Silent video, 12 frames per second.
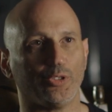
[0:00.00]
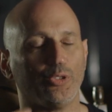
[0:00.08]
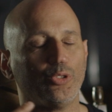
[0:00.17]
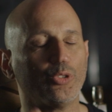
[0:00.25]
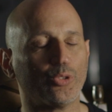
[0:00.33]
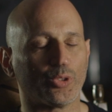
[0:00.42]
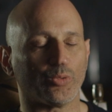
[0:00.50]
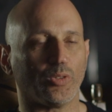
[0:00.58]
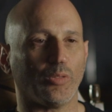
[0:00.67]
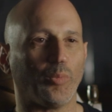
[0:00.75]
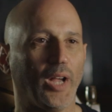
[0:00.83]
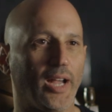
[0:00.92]

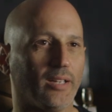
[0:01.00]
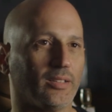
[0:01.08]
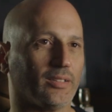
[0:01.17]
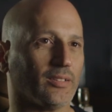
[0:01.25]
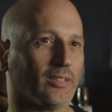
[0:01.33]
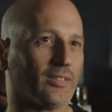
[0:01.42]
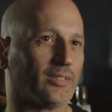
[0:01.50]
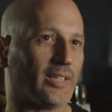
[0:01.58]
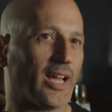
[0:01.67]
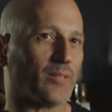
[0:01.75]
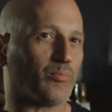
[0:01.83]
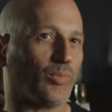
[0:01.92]
usual pattern
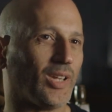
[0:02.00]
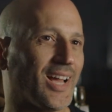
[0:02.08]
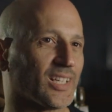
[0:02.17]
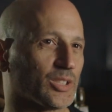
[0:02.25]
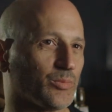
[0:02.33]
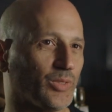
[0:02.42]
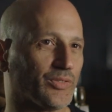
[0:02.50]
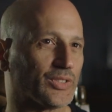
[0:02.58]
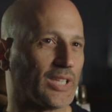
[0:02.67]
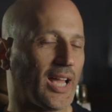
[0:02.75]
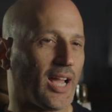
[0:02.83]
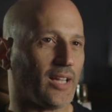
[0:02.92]
that
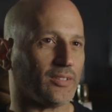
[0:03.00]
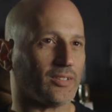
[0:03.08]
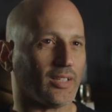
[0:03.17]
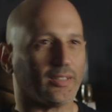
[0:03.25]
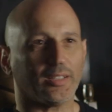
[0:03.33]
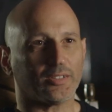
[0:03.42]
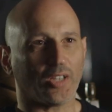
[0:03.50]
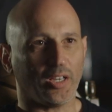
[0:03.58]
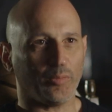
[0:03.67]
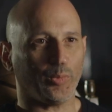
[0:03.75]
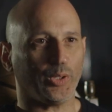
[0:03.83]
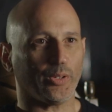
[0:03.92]
blacksmiths had at that
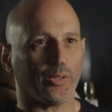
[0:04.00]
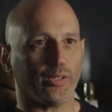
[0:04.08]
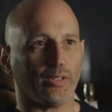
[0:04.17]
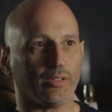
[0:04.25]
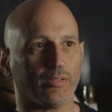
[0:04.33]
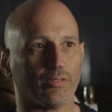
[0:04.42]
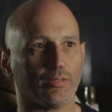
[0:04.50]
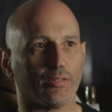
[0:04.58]
time period,